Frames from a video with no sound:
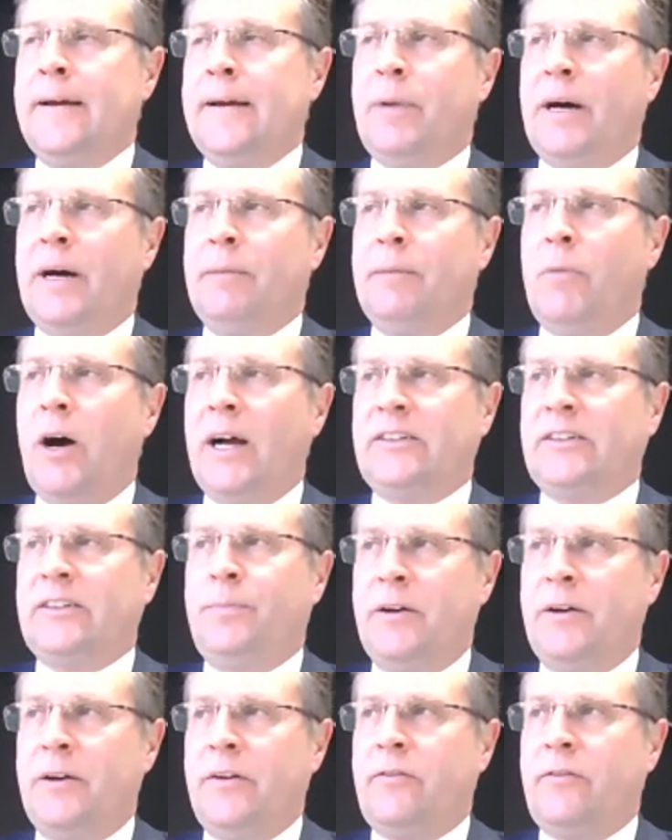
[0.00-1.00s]
But my
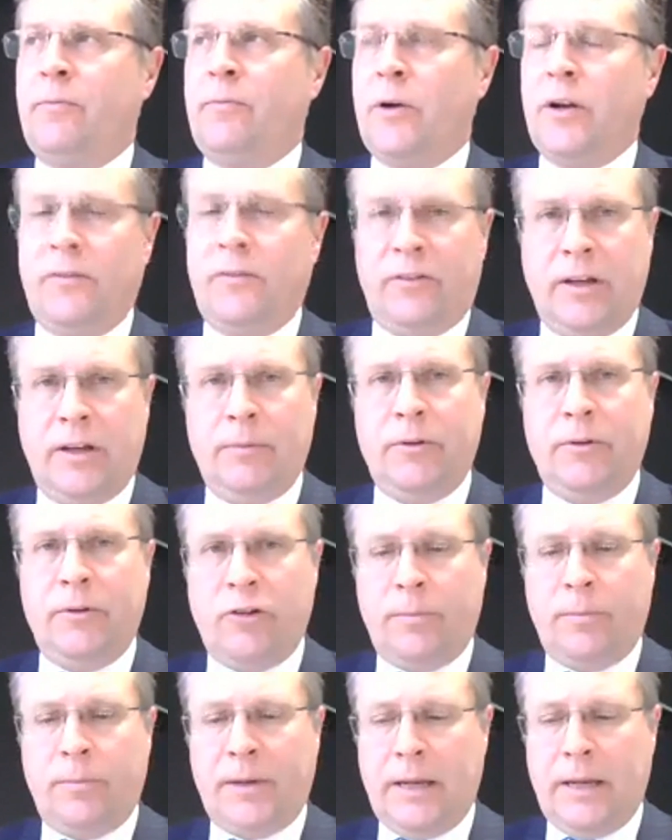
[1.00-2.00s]
experience from what I've seen with
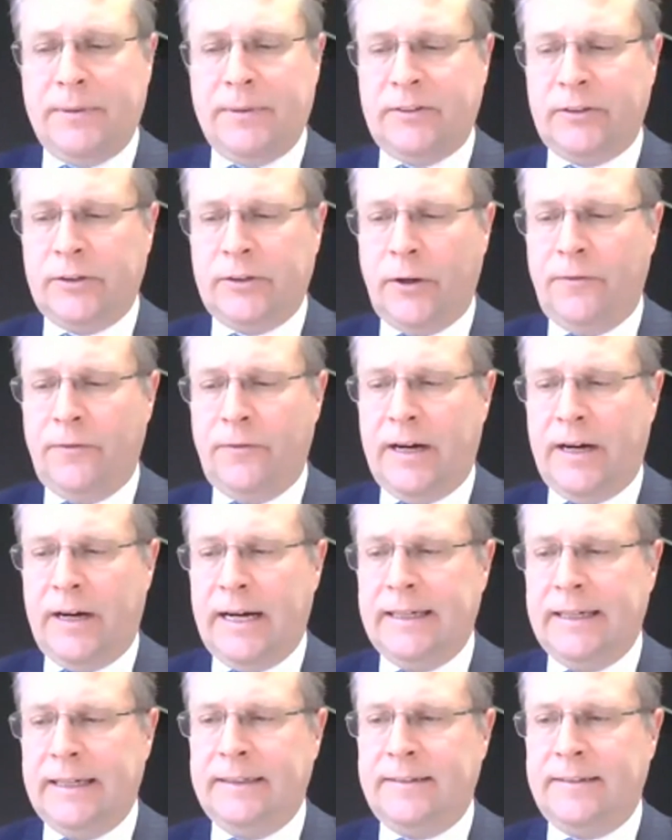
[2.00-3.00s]
JobKeeper so
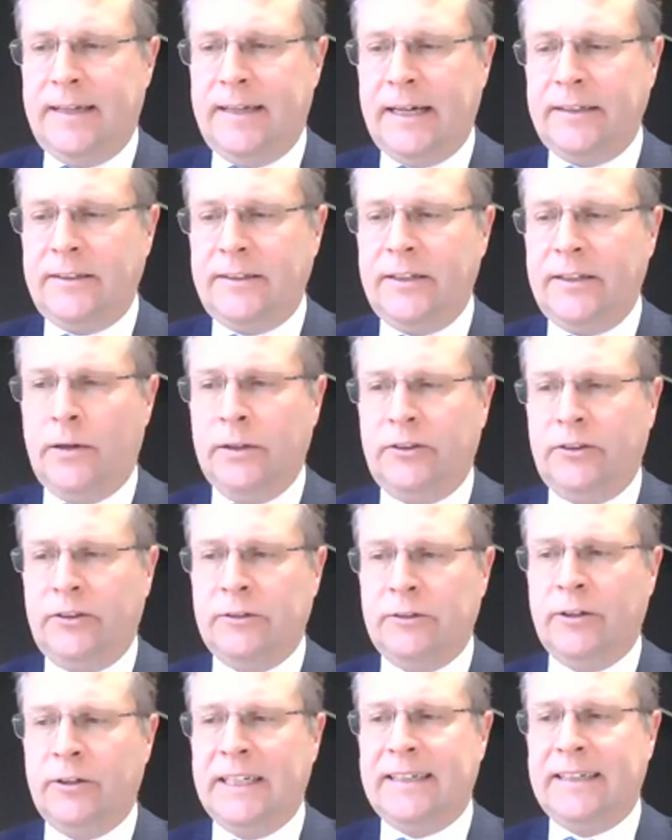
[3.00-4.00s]
far is the ATO are
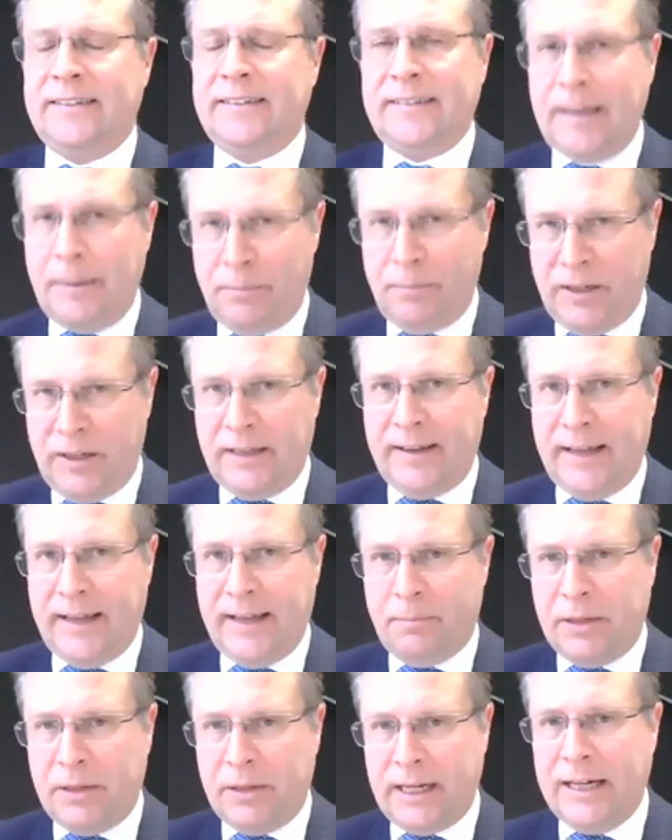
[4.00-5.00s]
generally accepting the
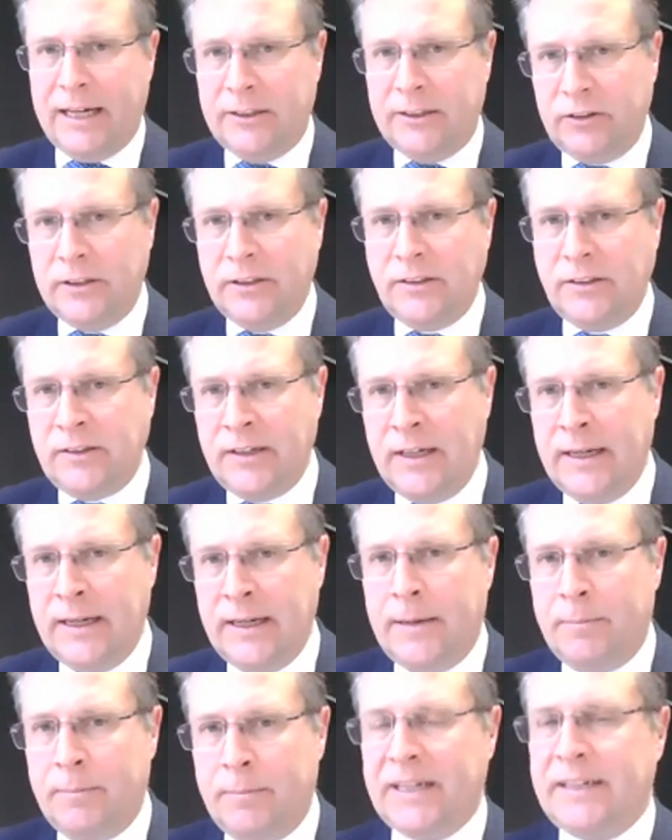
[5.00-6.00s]
applications,
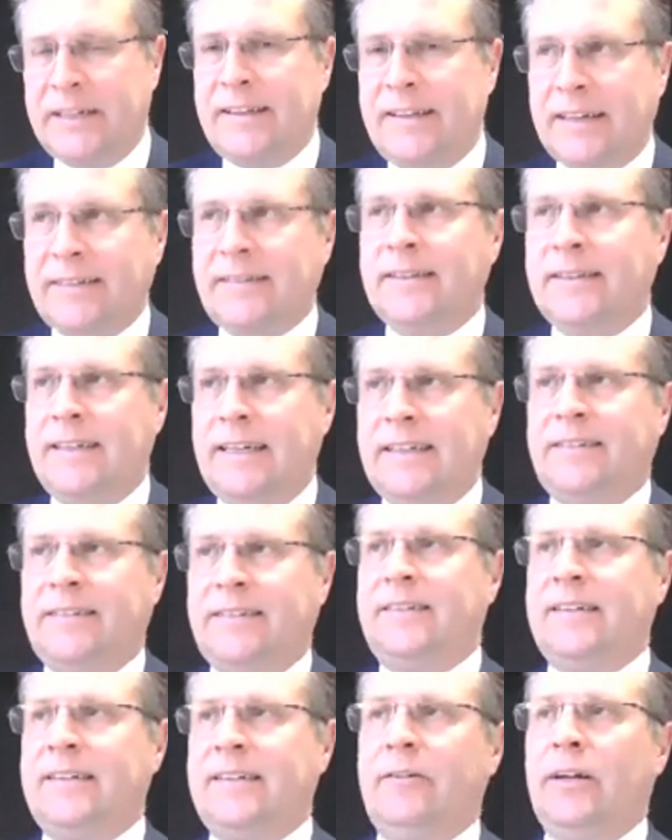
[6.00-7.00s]
but it doesn't
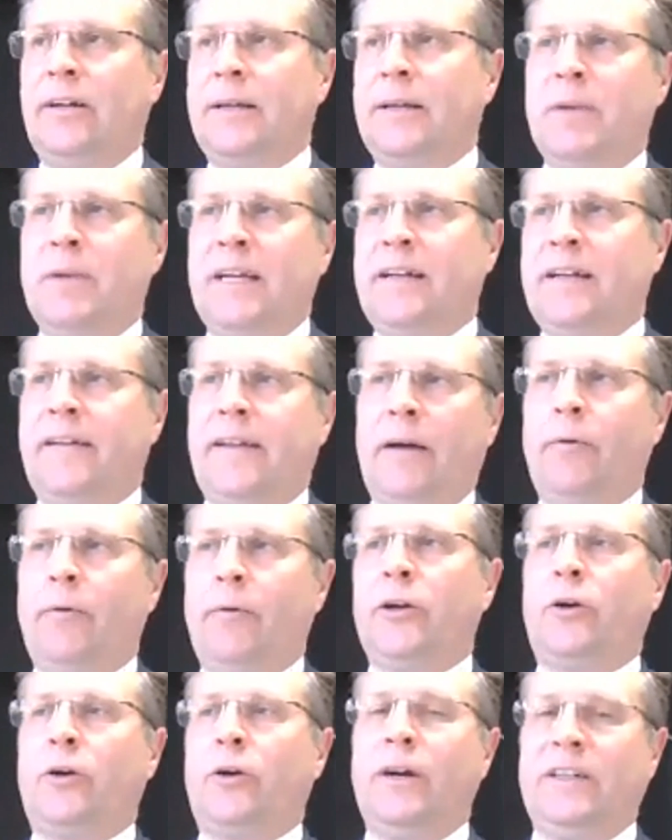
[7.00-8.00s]
necessarily mean that they
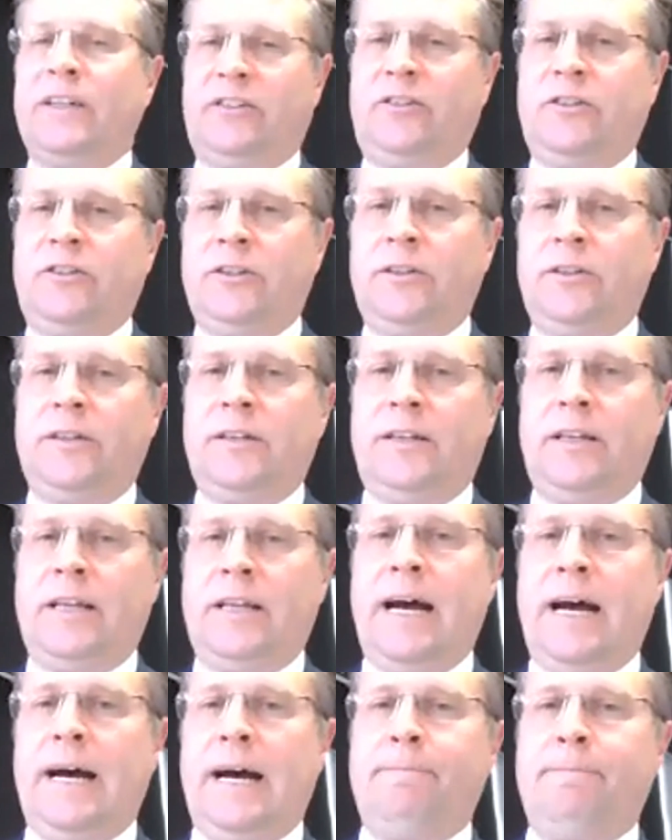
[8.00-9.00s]
won't question
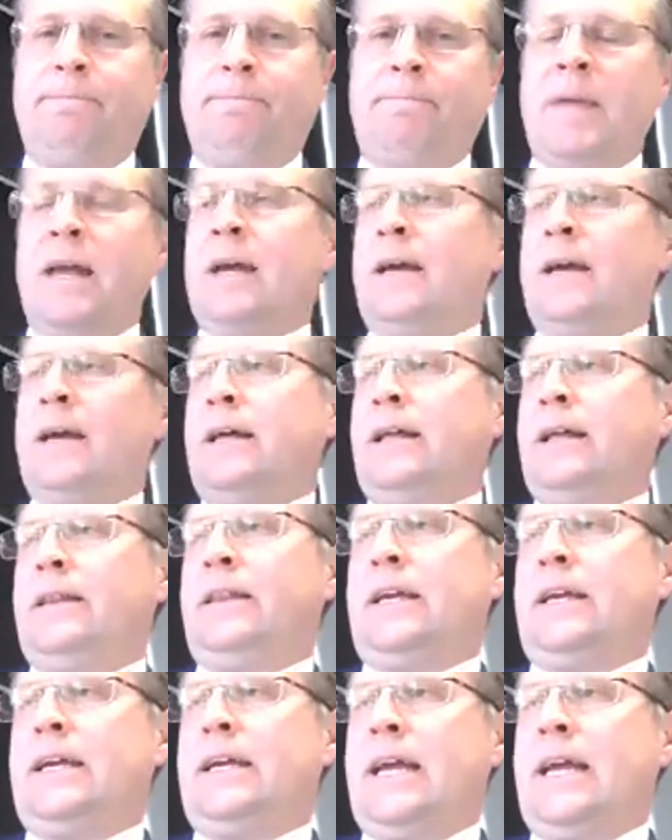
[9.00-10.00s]

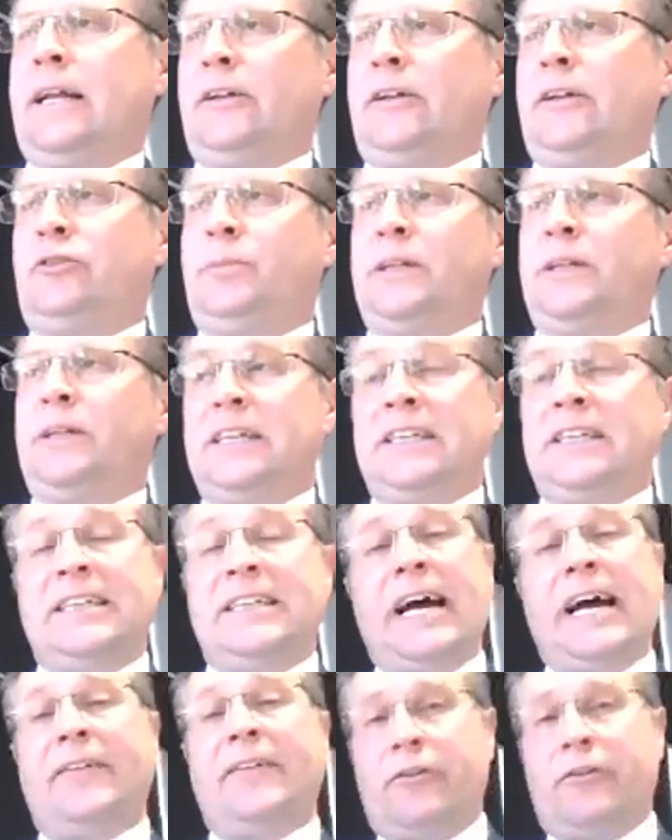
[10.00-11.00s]
the eligibility
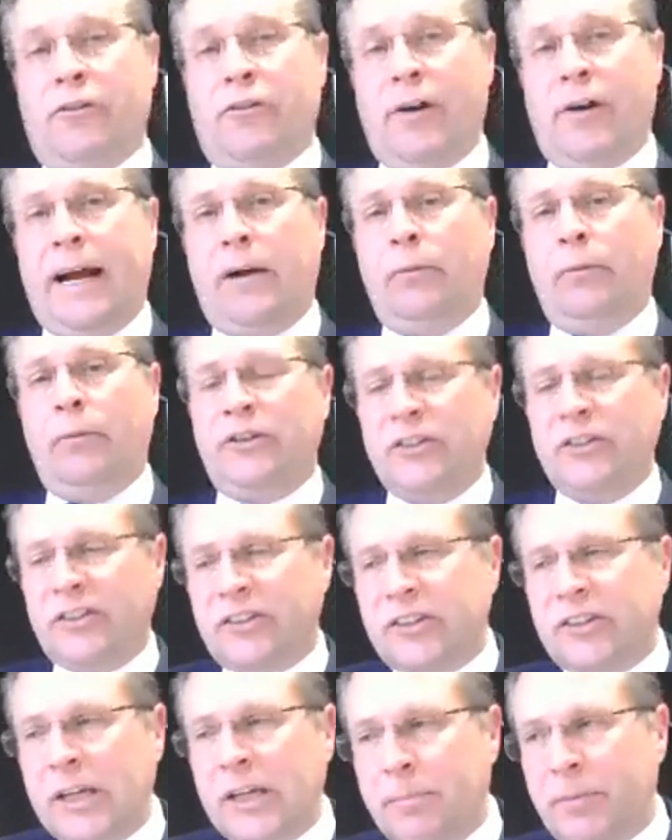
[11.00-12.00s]
down the track, which is
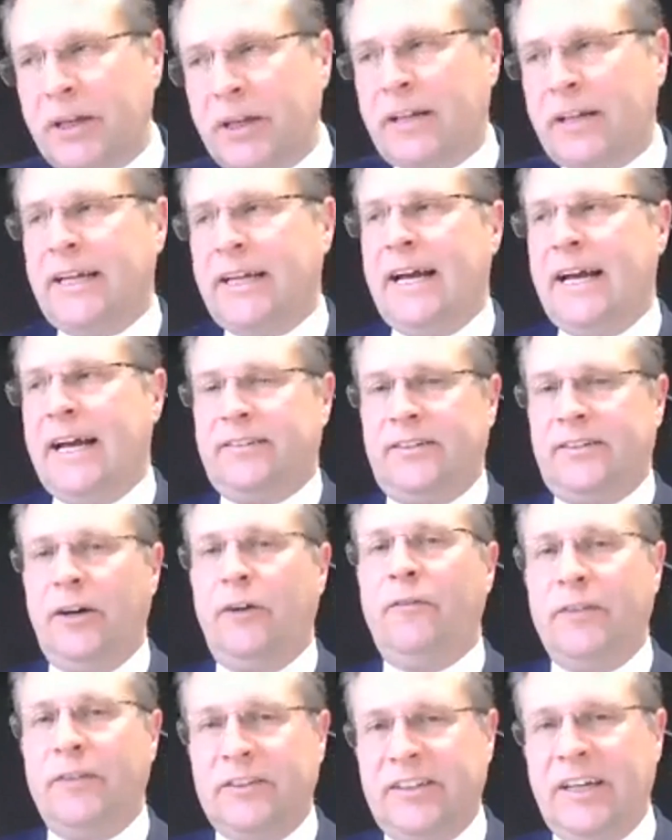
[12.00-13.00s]
typically how
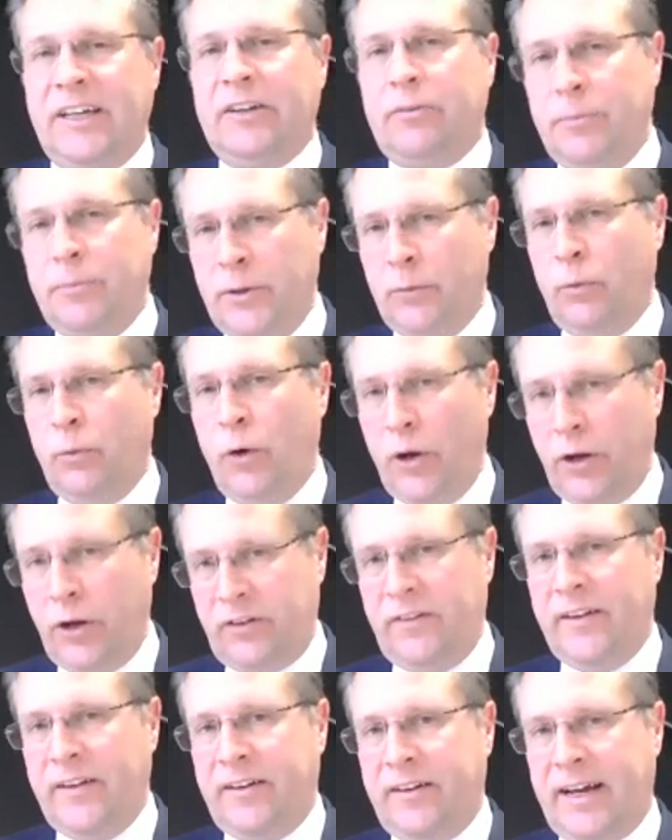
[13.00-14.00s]
self-assessment
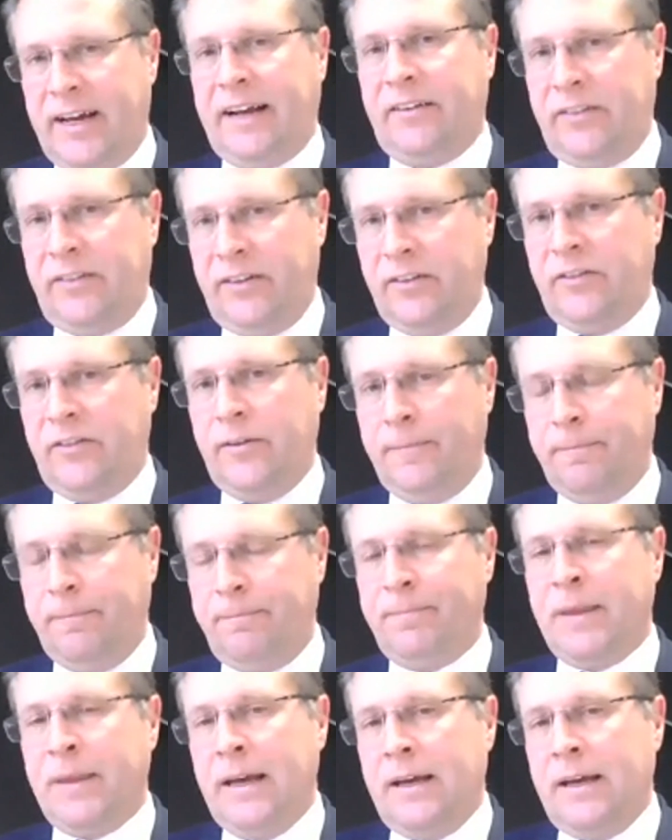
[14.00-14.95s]
works in the tax system.